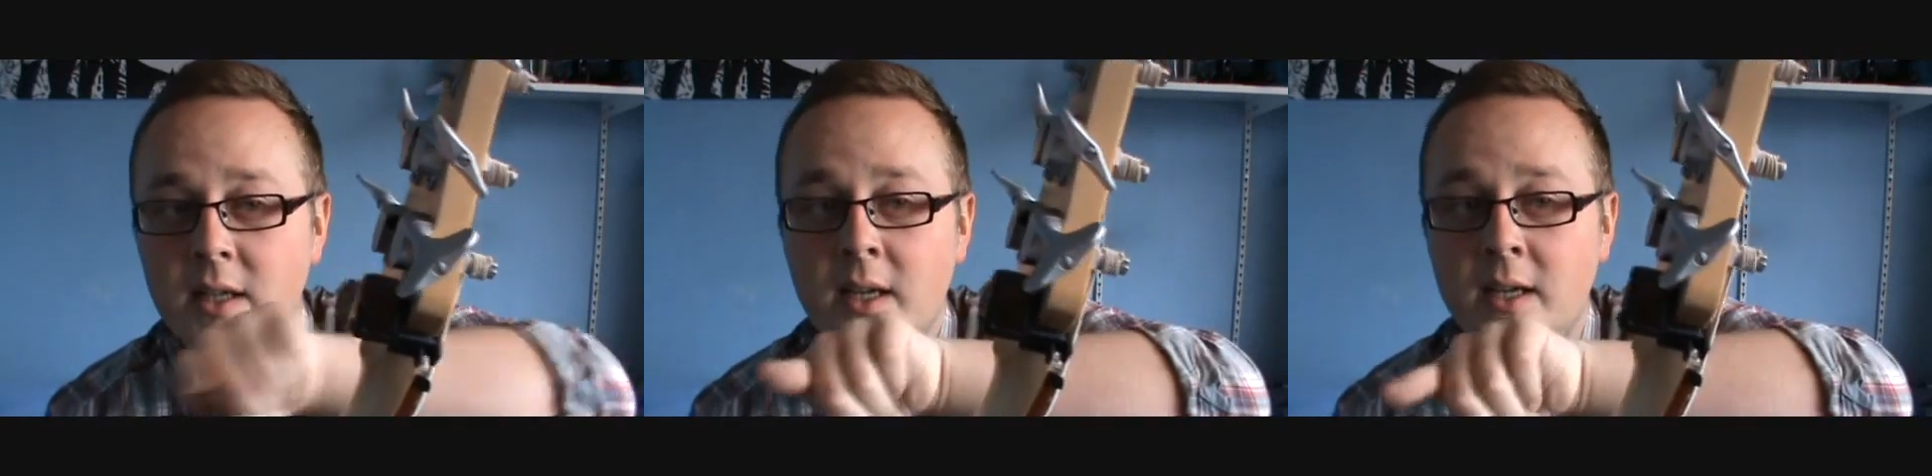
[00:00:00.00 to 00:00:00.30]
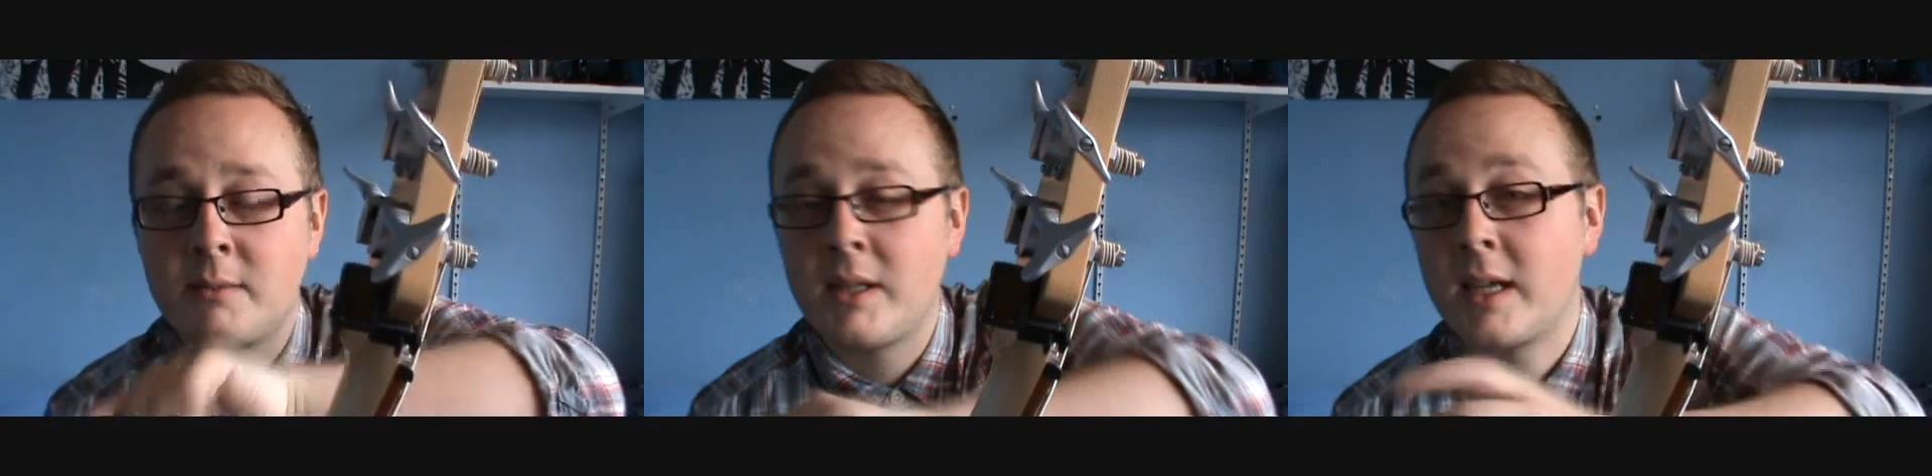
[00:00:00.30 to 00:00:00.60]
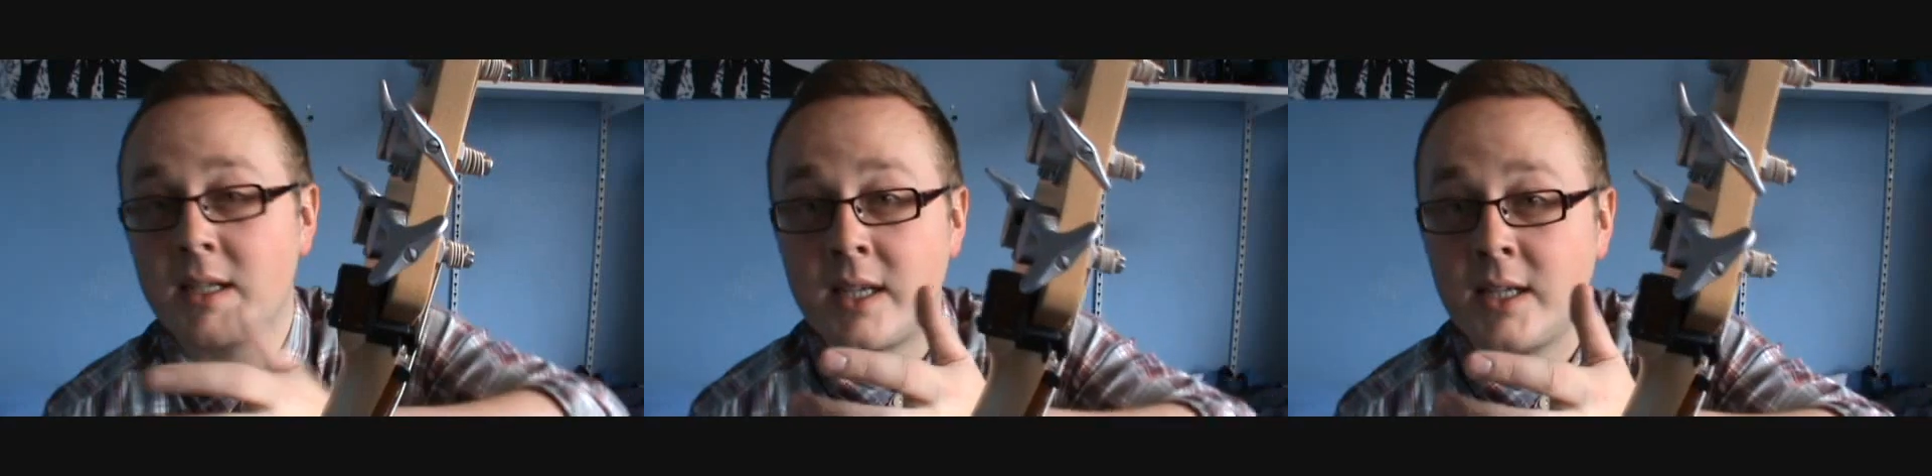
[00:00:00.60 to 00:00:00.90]
and
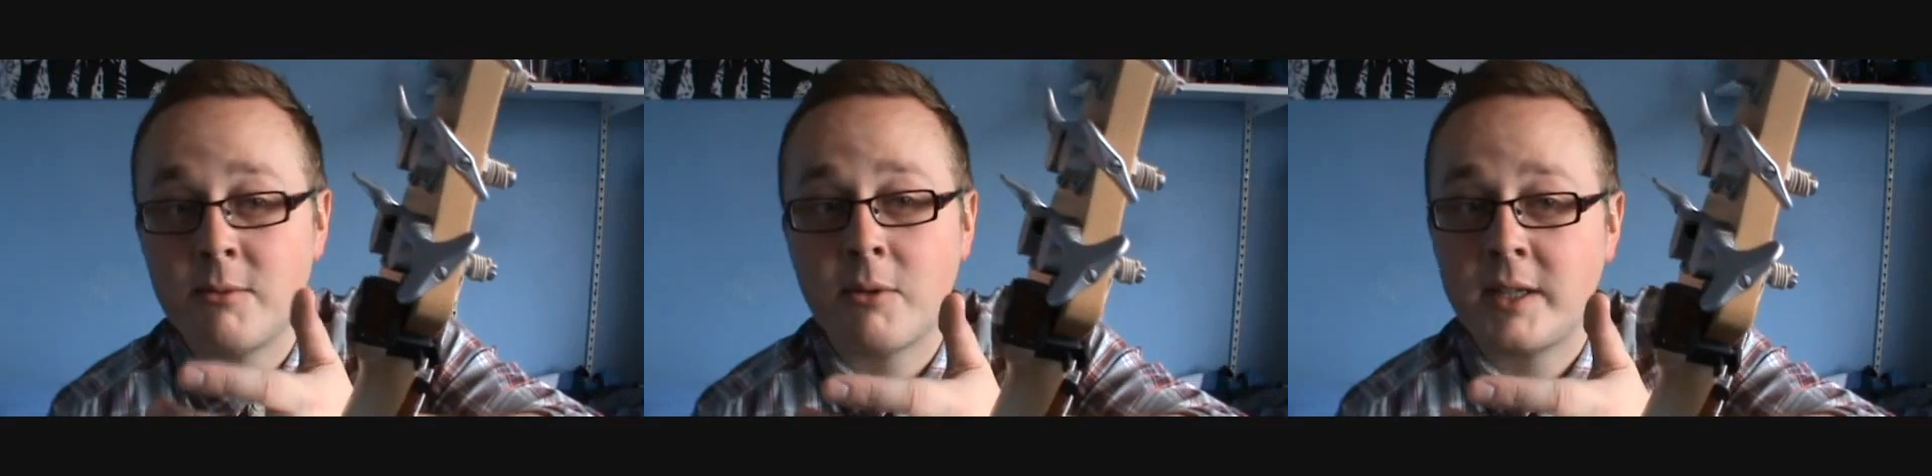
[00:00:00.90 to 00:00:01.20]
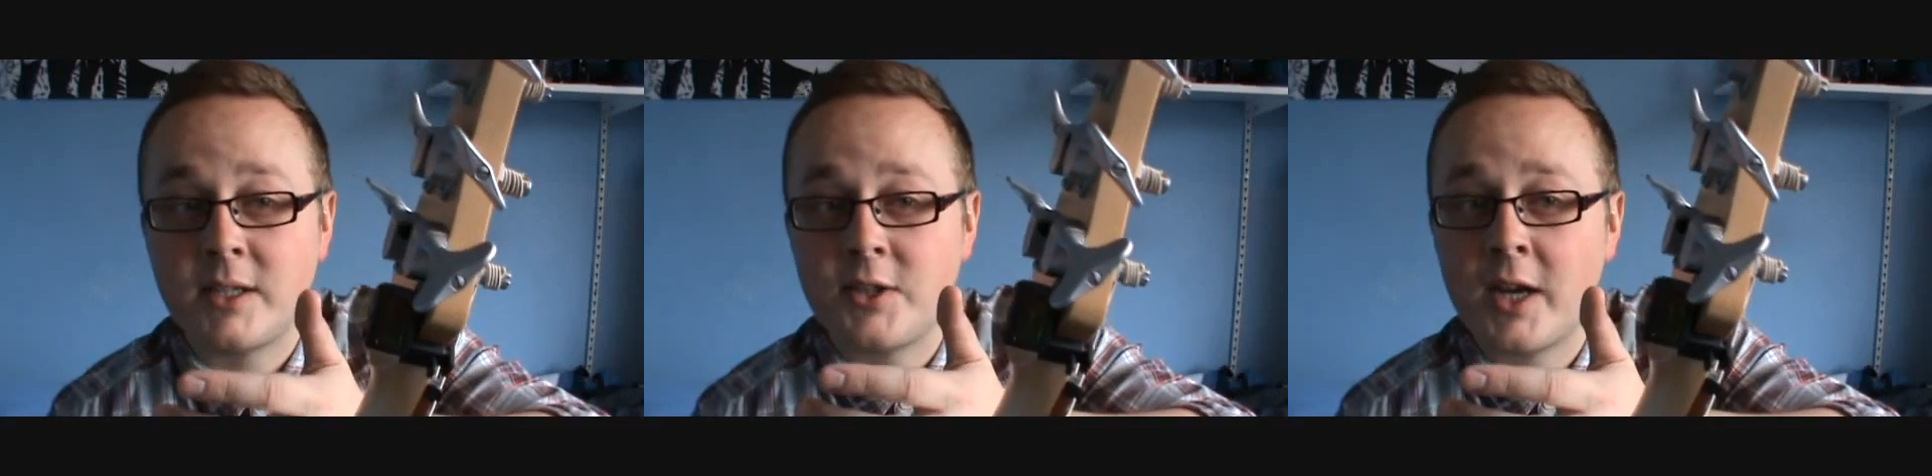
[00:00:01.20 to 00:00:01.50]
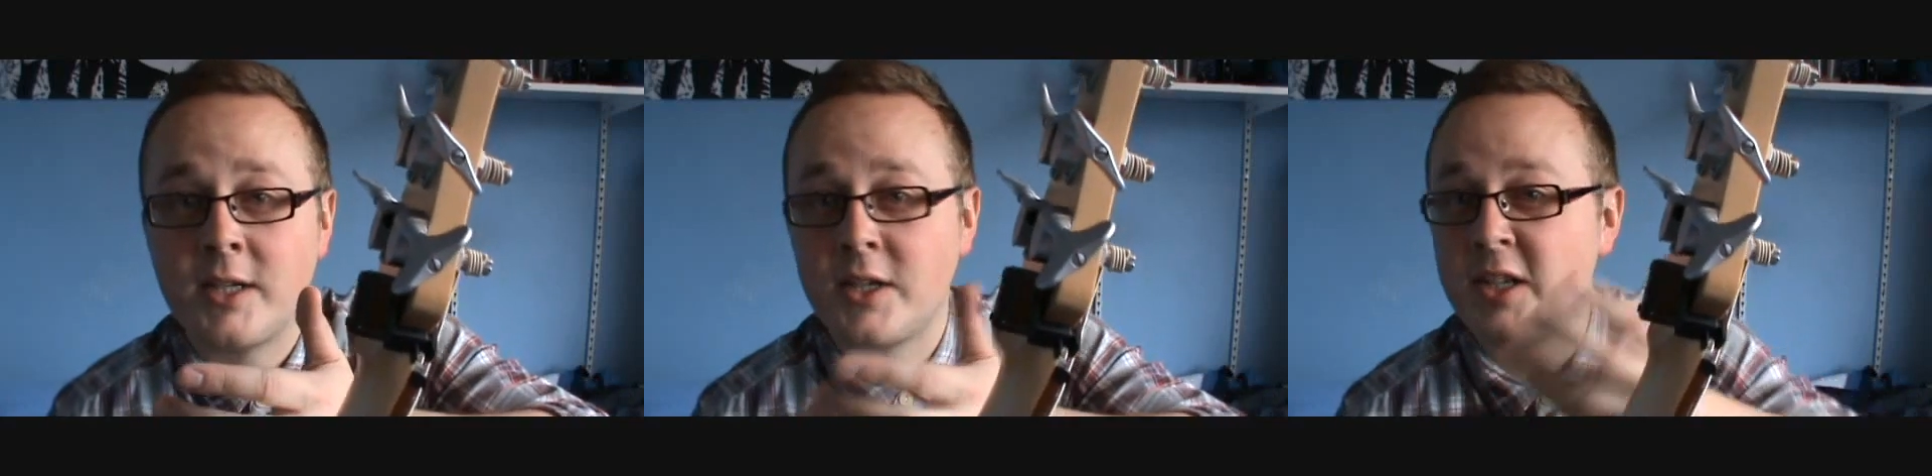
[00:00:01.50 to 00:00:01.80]
like I said, you won't need to
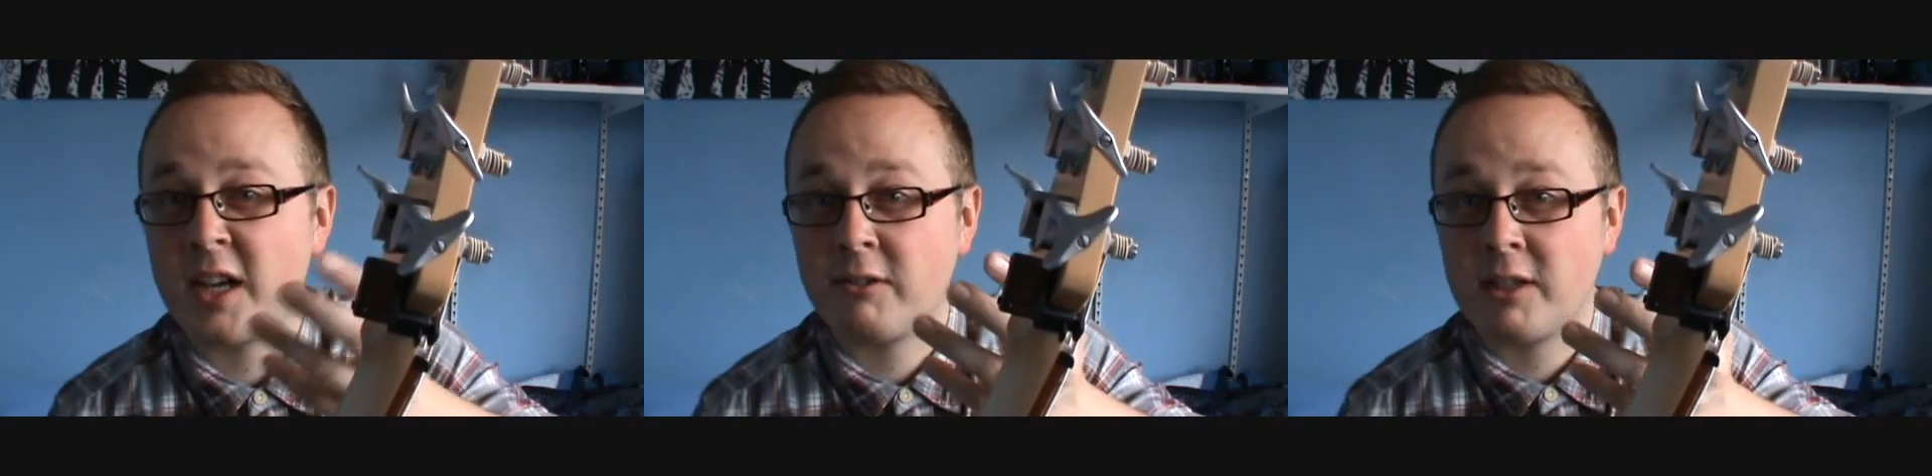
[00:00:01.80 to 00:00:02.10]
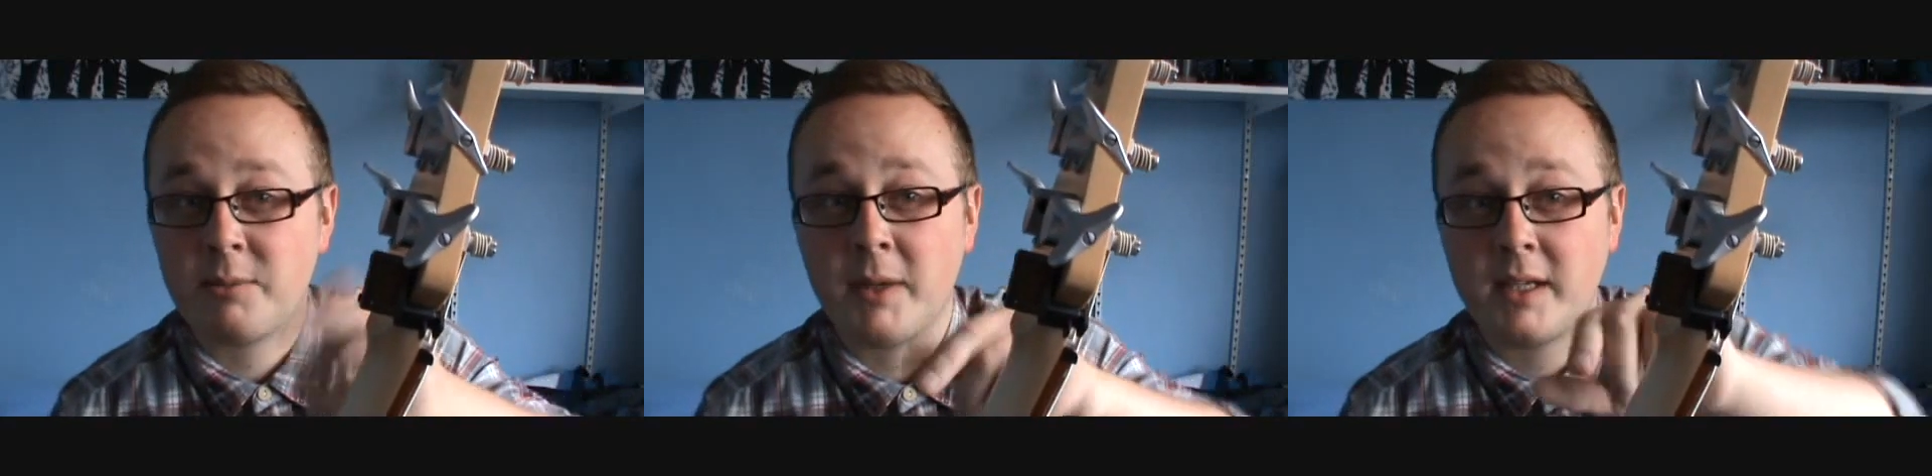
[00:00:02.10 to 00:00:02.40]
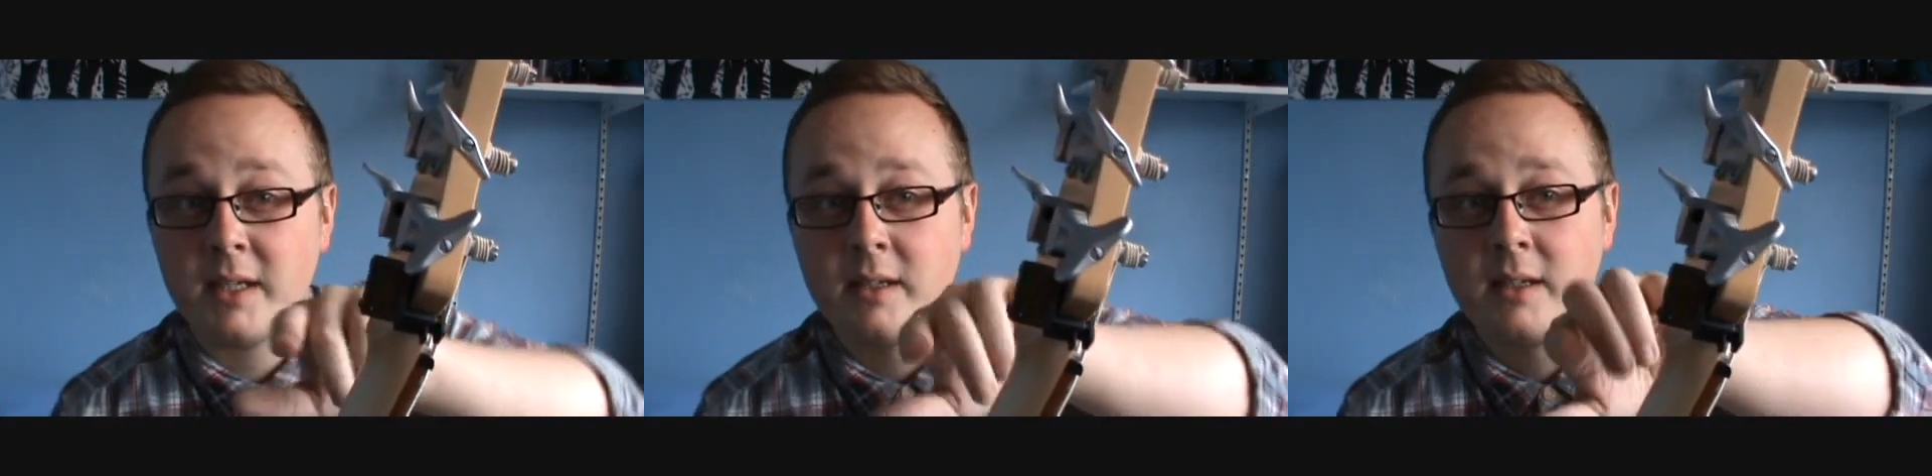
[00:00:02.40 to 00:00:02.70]
change it generally
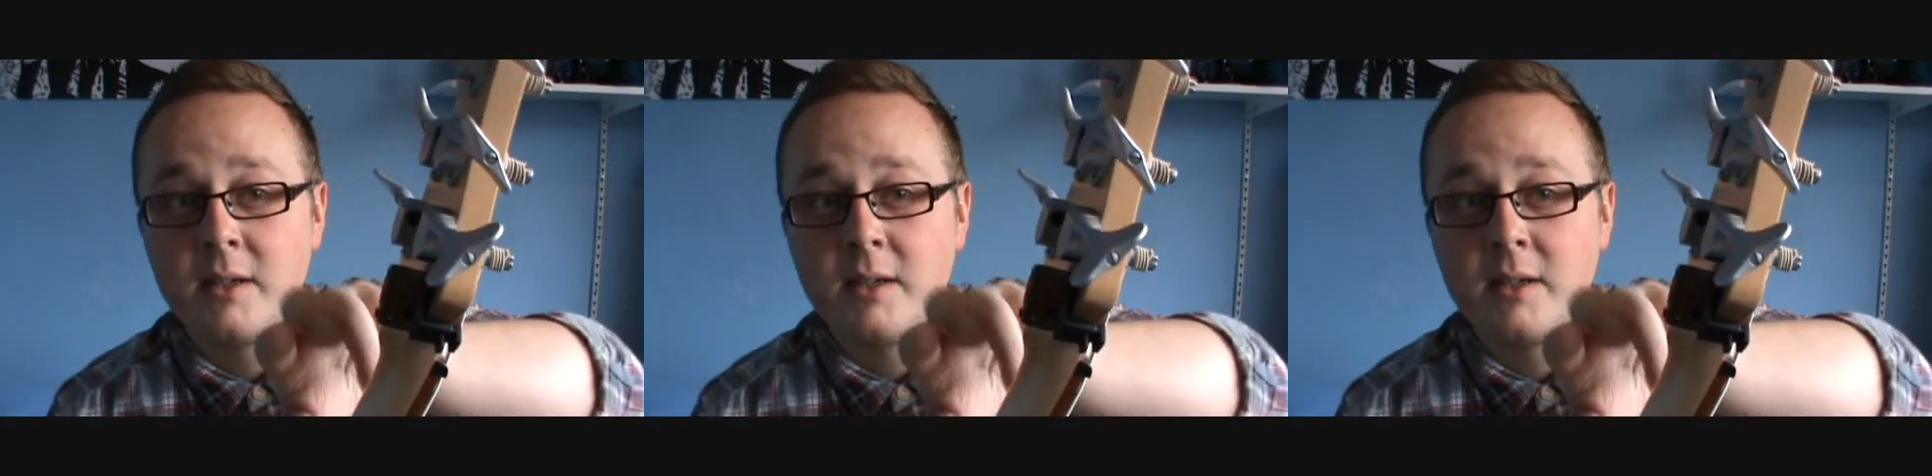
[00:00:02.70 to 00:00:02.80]
speaking,